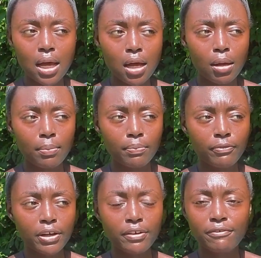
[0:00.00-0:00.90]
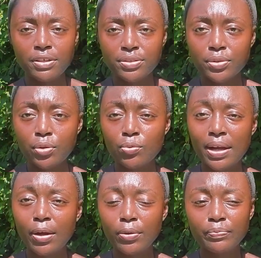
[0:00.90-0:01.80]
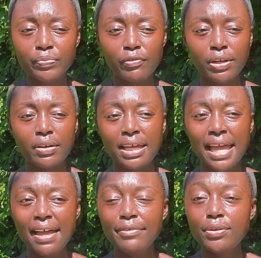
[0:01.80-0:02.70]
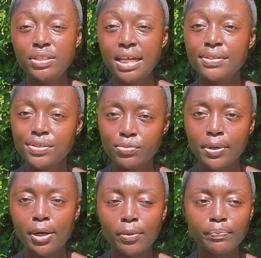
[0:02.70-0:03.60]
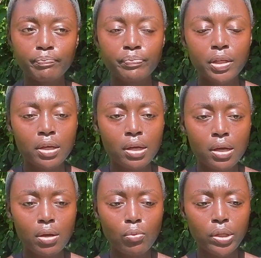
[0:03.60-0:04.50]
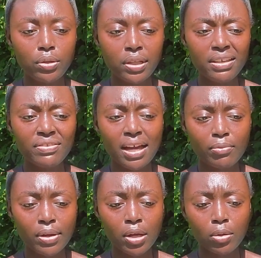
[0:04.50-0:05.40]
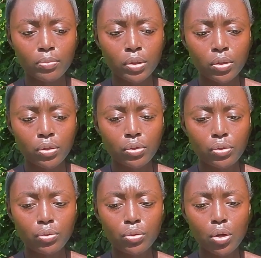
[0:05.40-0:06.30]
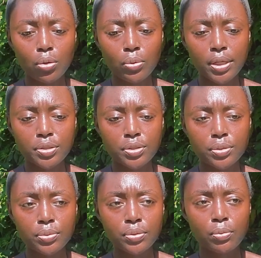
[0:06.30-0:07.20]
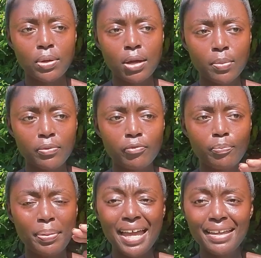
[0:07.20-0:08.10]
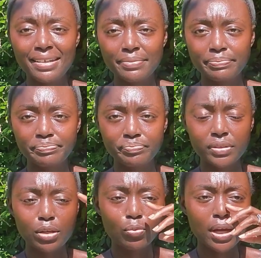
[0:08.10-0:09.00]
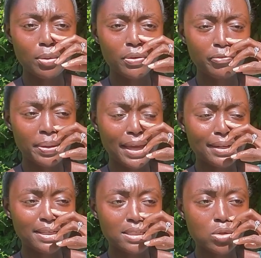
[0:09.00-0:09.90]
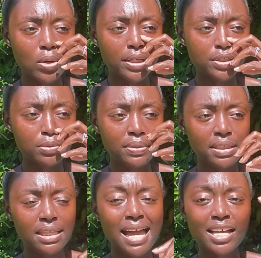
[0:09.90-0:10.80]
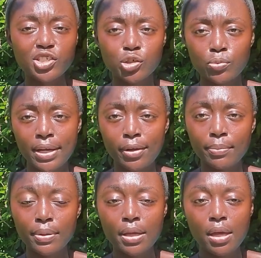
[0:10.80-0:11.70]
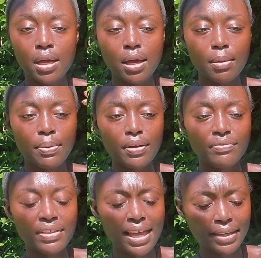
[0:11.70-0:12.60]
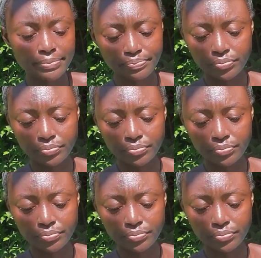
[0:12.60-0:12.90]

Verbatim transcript: um, very physical realm, very heavy, dense realm. When you leave that realm, you go into the realm of pet. The realm of pet is going to be the astral realm. Above that,